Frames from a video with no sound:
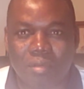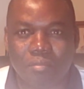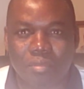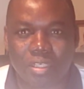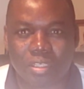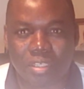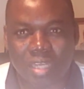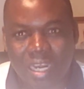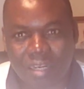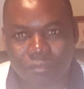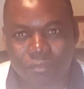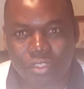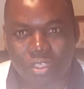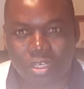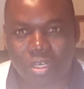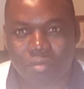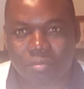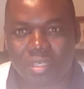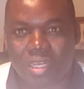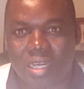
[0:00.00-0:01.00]
they have
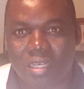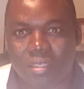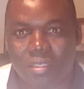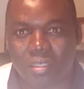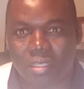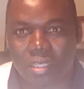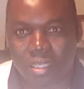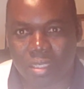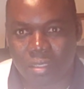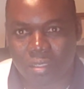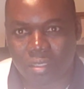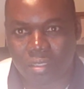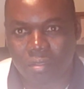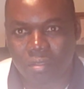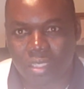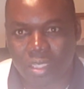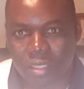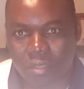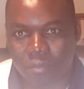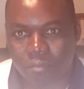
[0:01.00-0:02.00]
jobs that
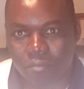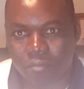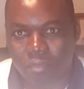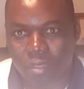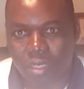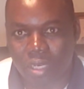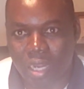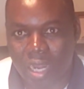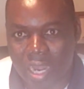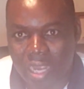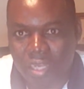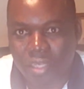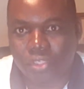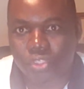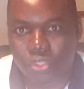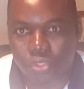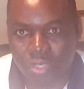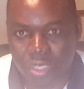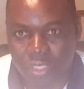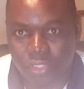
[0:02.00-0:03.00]
they hire
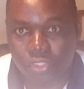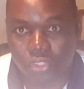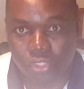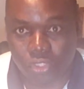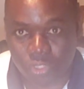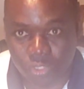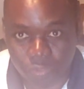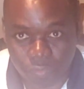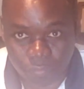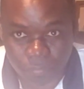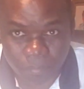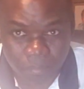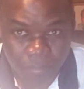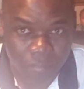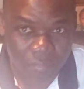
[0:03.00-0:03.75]
students to do.